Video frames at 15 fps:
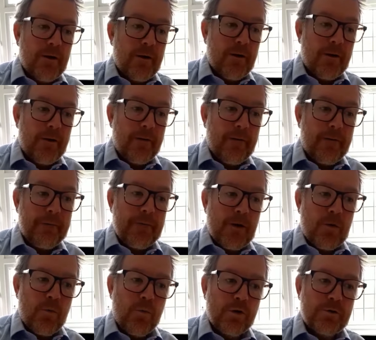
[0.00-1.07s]

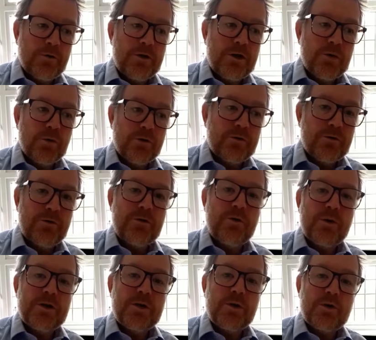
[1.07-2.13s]
What do you want to do
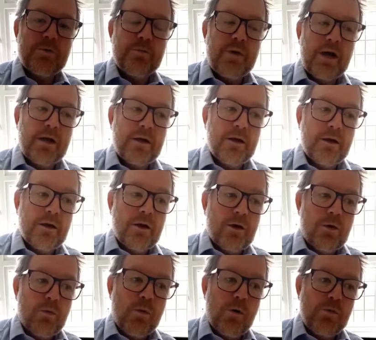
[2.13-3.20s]
when you come back?
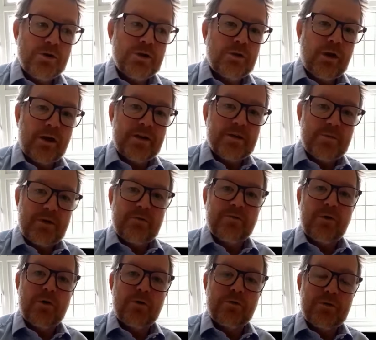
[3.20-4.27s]
What would you like to be
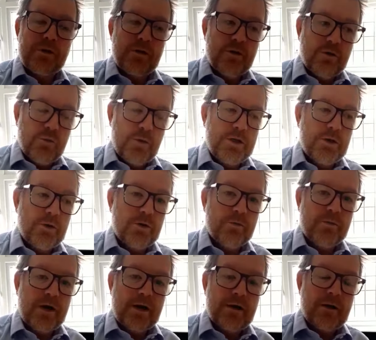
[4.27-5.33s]
involved in when you
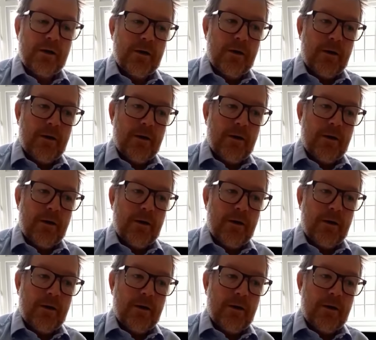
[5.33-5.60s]
come back?